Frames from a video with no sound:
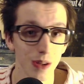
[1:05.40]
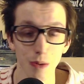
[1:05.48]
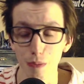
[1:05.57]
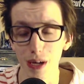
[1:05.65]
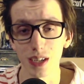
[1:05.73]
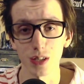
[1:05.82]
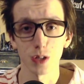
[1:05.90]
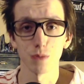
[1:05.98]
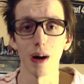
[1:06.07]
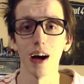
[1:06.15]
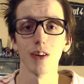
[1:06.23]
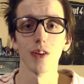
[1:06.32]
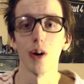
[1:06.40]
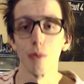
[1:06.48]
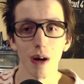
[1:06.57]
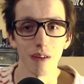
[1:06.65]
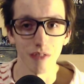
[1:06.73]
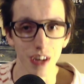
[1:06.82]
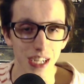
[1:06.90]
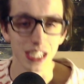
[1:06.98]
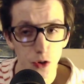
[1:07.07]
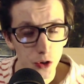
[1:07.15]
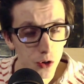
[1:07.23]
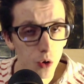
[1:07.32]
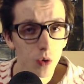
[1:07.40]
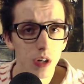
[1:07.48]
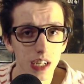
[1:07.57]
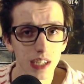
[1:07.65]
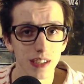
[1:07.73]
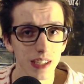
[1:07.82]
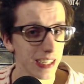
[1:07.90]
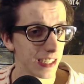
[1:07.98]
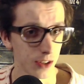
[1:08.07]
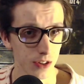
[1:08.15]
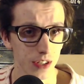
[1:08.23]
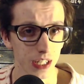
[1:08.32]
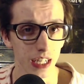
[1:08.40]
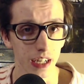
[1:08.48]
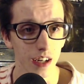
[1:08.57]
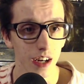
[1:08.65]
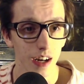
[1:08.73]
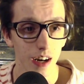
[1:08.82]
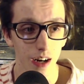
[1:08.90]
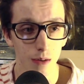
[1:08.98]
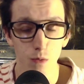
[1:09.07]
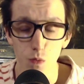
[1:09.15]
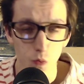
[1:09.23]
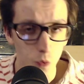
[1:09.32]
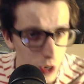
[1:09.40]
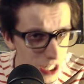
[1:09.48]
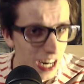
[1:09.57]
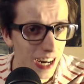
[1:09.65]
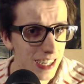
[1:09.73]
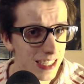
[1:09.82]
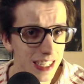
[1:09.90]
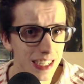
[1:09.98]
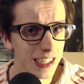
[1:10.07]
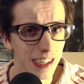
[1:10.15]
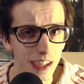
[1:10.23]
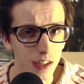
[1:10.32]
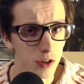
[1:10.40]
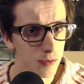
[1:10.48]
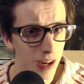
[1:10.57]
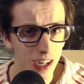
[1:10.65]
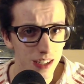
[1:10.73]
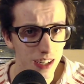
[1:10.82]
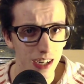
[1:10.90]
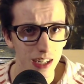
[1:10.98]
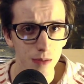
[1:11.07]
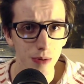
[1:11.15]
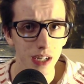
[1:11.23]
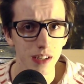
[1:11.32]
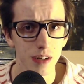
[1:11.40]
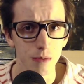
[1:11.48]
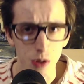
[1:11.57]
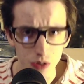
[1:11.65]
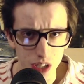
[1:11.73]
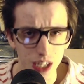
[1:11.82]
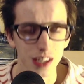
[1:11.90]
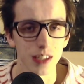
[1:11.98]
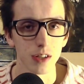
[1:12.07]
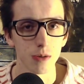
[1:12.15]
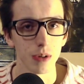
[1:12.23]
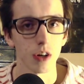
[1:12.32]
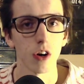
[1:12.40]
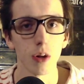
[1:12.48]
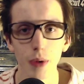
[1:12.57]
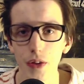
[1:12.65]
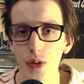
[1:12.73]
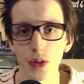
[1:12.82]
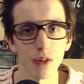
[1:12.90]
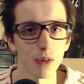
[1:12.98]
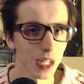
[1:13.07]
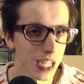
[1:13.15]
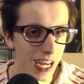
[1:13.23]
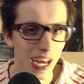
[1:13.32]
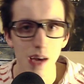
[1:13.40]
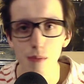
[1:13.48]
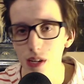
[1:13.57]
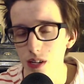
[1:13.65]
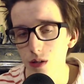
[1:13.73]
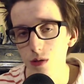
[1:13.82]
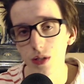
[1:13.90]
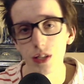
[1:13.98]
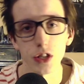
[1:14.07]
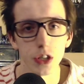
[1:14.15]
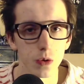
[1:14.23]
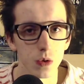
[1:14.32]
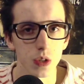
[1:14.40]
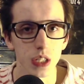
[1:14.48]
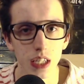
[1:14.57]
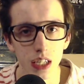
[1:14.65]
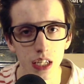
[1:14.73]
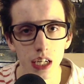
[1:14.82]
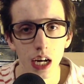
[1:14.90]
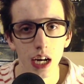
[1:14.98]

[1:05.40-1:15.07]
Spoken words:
the biggest smile on my face. Story is interesting, which I didn't expect. I expected a movie like this to be all about the different cameos that you see,